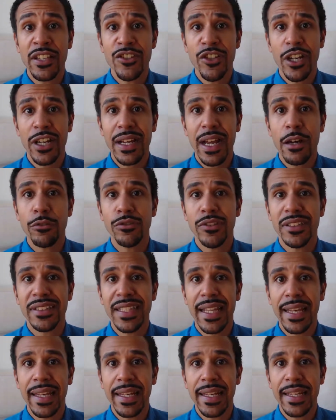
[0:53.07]
check
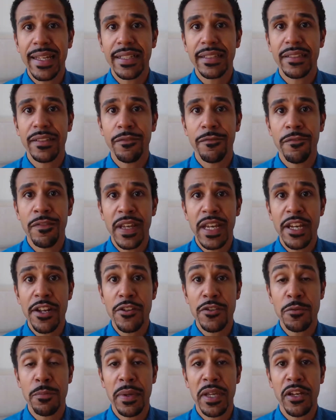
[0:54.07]
out the linked
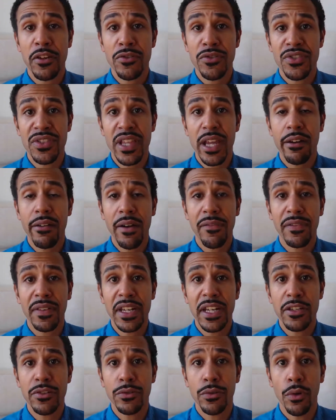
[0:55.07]
videos because there I've
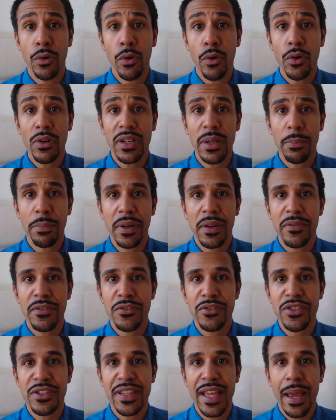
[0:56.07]
linked to all the
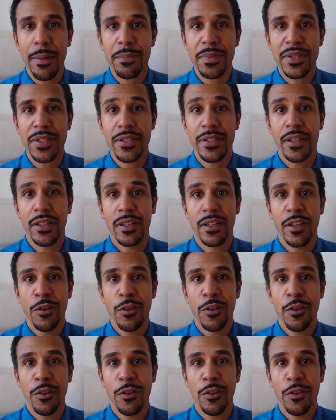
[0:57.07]
previous steps.